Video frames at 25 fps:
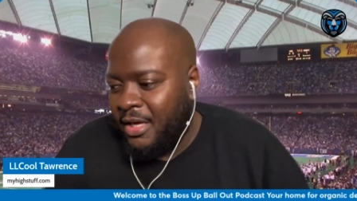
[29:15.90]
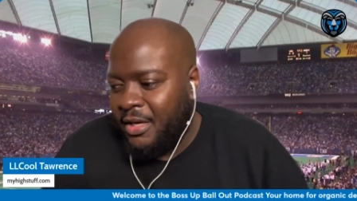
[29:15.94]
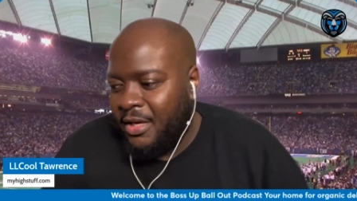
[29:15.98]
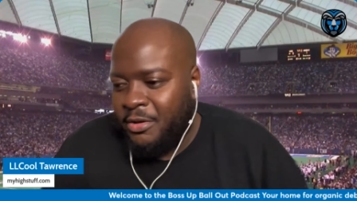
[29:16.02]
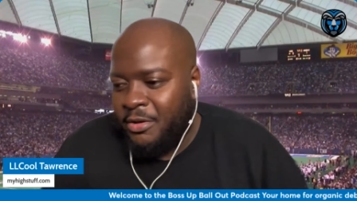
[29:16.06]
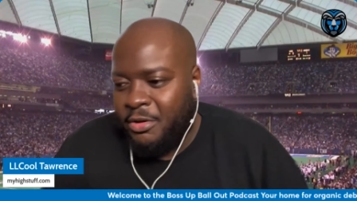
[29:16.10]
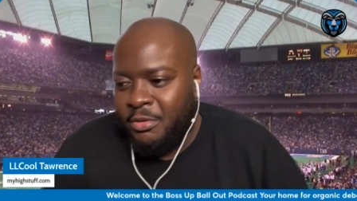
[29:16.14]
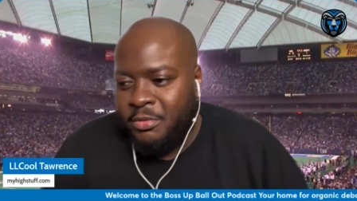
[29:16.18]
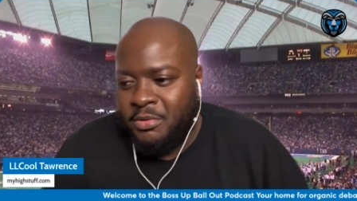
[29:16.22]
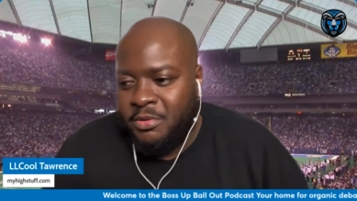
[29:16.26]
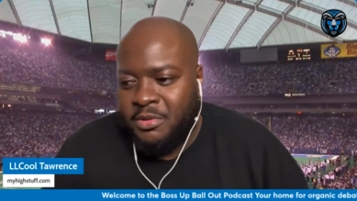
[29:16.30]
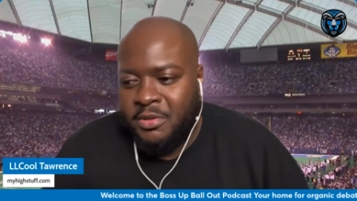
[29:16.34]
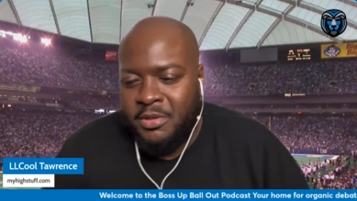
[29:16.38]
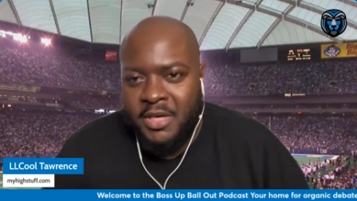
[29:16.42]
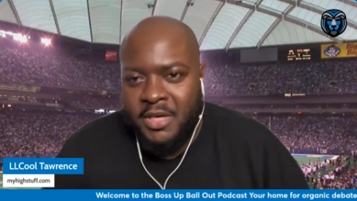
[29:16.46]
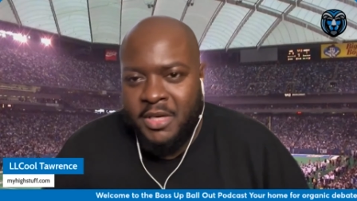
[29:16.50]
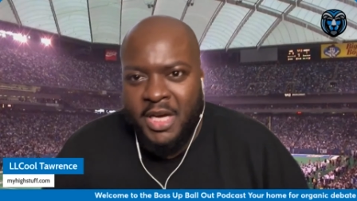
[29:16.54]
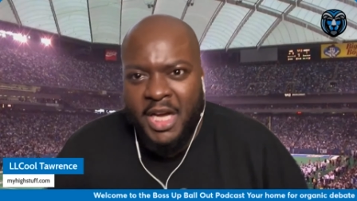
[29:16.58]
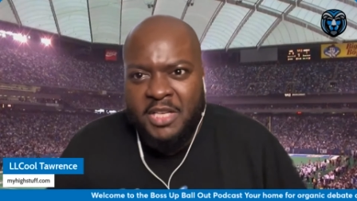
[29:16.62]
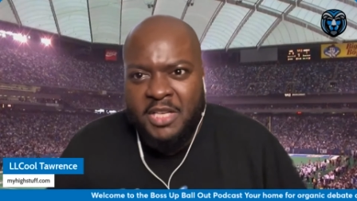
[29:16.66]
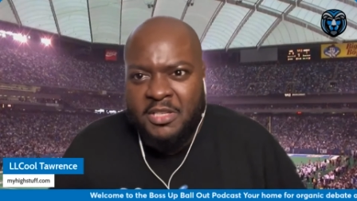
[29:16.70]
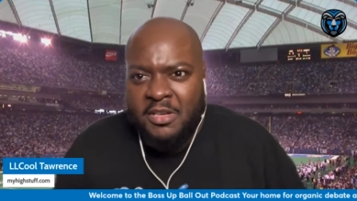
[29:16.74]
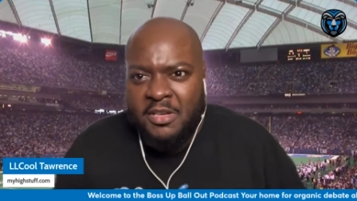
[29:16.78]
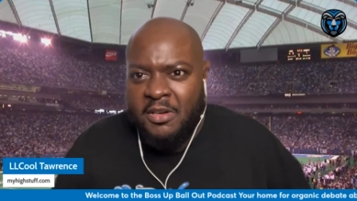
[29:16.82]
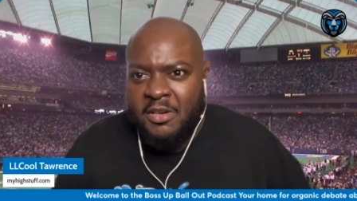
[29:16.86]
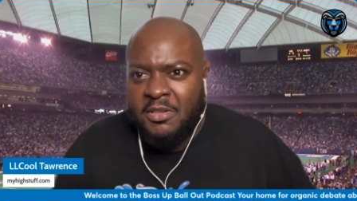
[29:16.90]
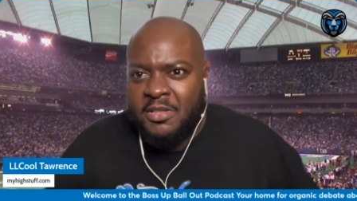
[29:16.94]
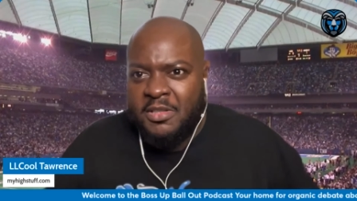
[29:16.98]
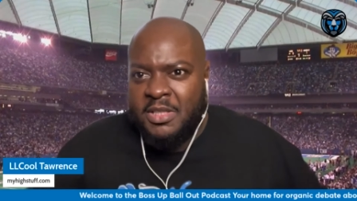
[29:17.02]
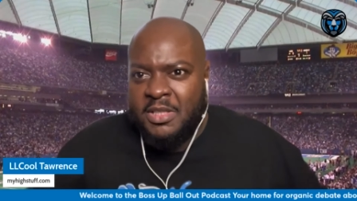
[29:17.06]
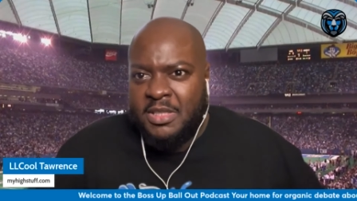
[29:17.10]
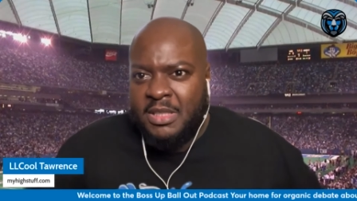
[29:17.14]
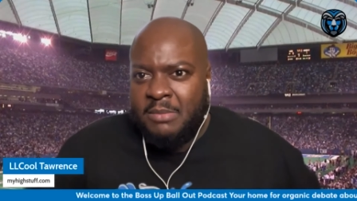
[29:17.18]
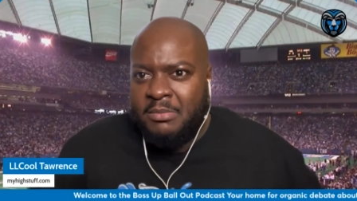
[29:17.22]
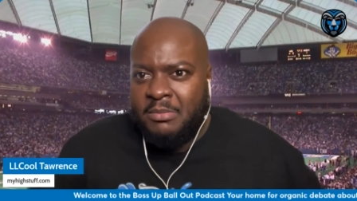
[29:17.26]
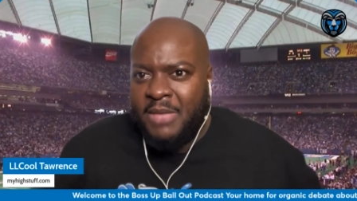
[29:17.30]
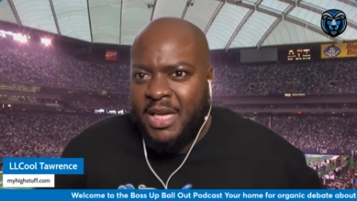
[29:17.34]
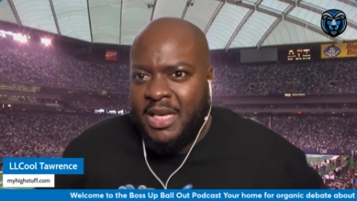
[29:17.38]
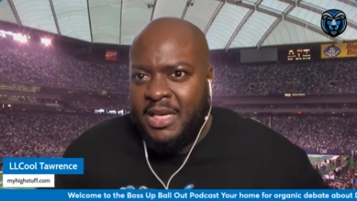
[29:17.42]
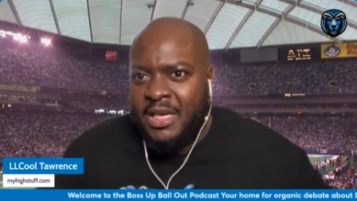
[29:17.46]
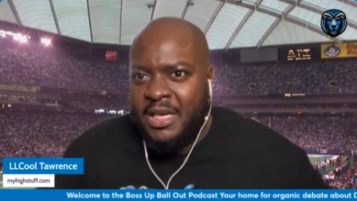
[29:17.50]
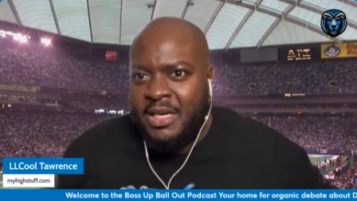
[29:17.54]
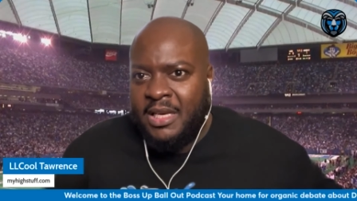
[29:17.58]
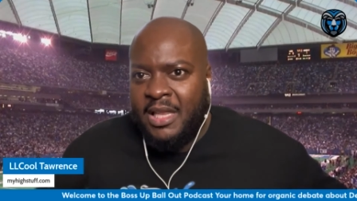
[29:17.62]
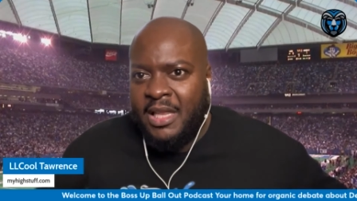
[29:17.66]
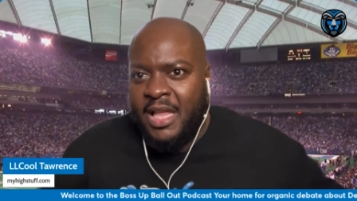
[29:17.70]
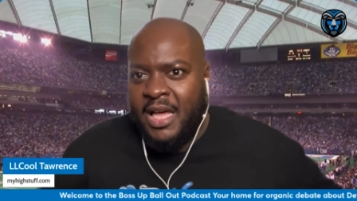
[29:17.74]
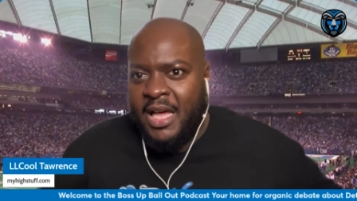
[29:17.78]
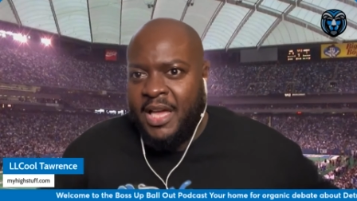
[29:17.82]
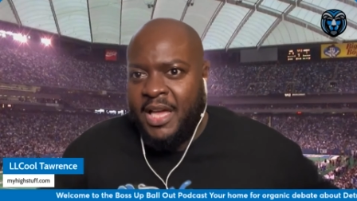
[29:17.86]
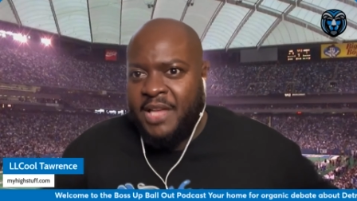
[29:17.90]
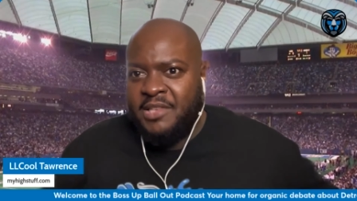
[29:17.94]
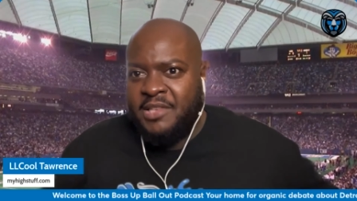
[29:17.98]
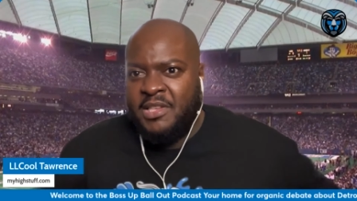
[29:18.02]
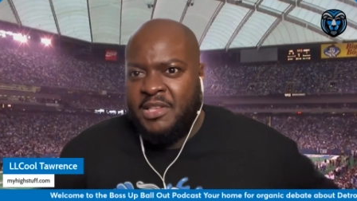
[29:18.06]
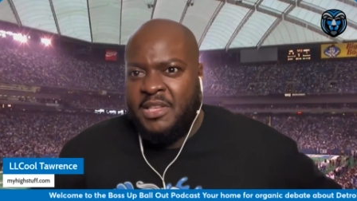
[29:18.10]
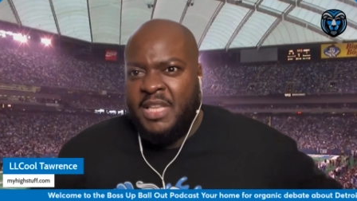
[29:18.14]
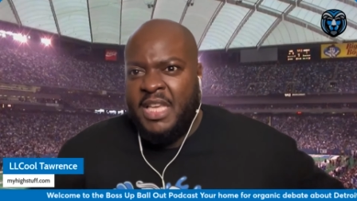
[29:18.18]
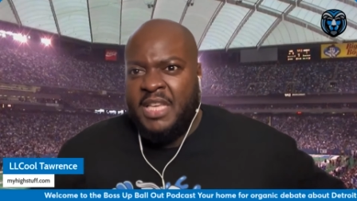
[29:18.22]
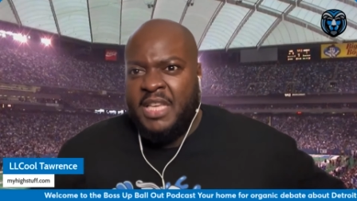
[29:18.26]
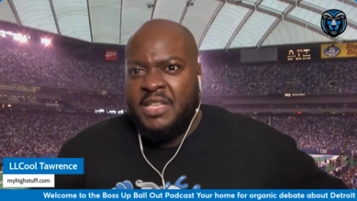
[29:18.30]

Dude was on there. I talked to somebody in the Lions and they